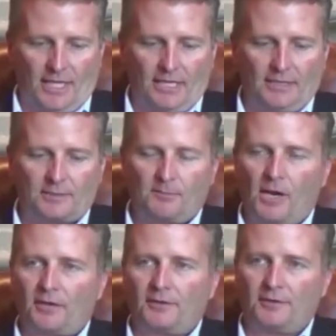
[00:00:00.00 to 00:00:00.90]
In this
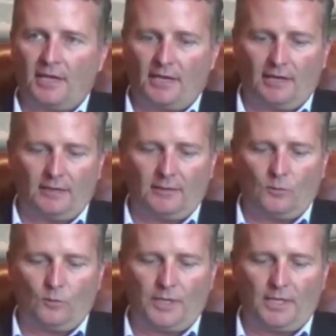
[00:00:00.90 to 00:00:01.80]
modern day,
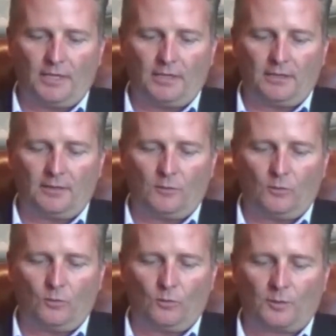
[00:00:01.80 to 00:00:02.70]
we're
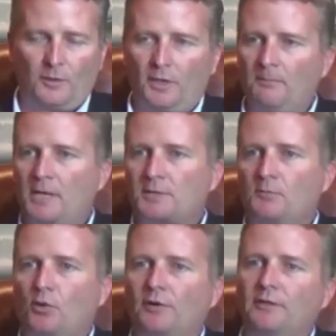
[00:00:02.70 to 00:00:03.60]
a much
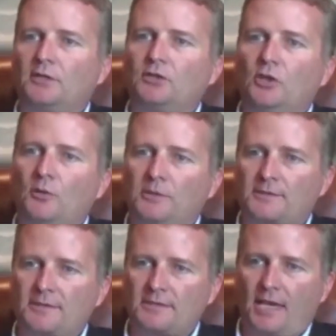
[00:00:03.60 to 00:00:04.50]
more of a global
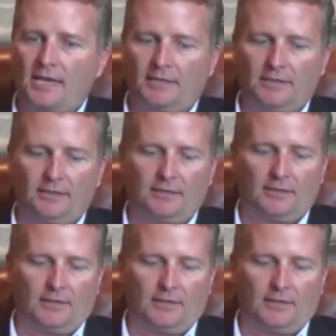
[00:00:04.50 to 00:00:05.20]
society.